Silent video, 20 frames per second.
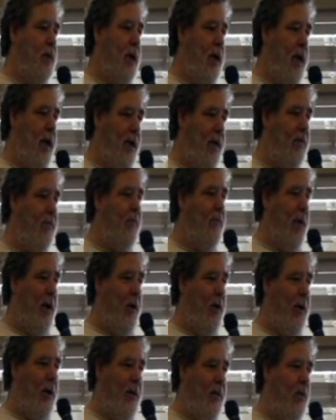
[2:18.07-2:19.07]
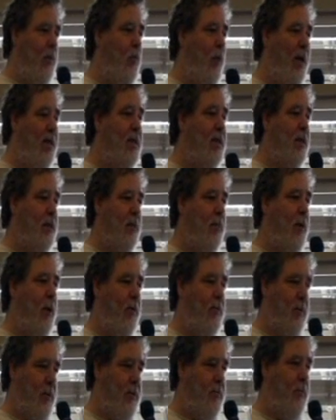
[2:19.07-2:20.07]
and it's varying the width of the
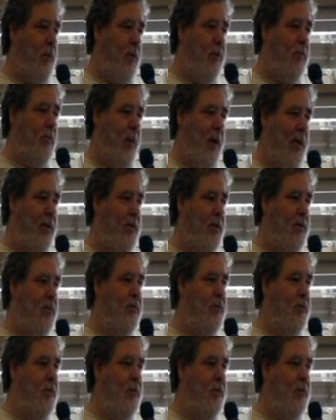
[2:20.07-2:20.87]
pulse width,